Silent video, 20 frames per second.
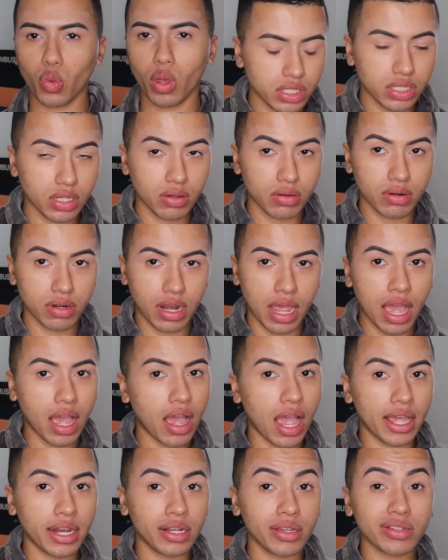So now
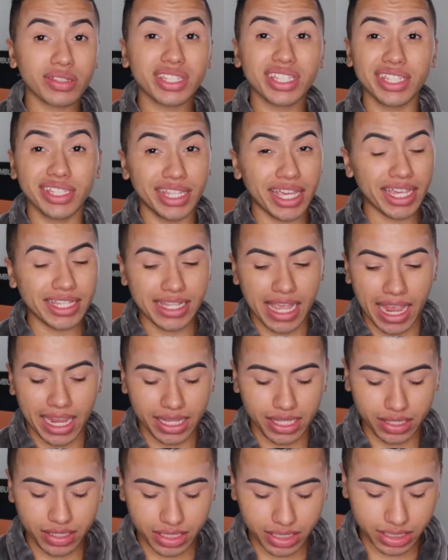I know today's eye
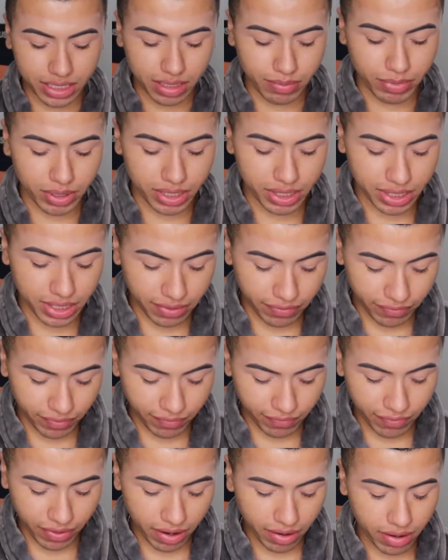look is gonna be
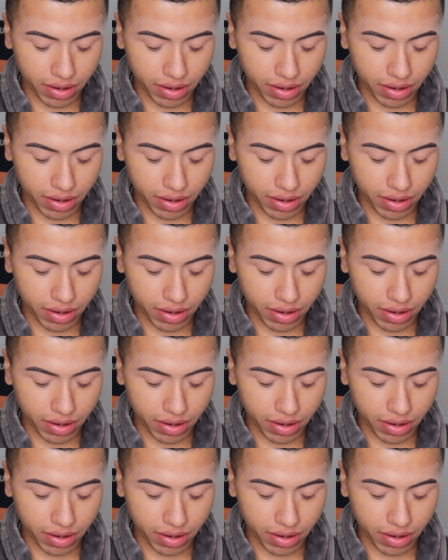different.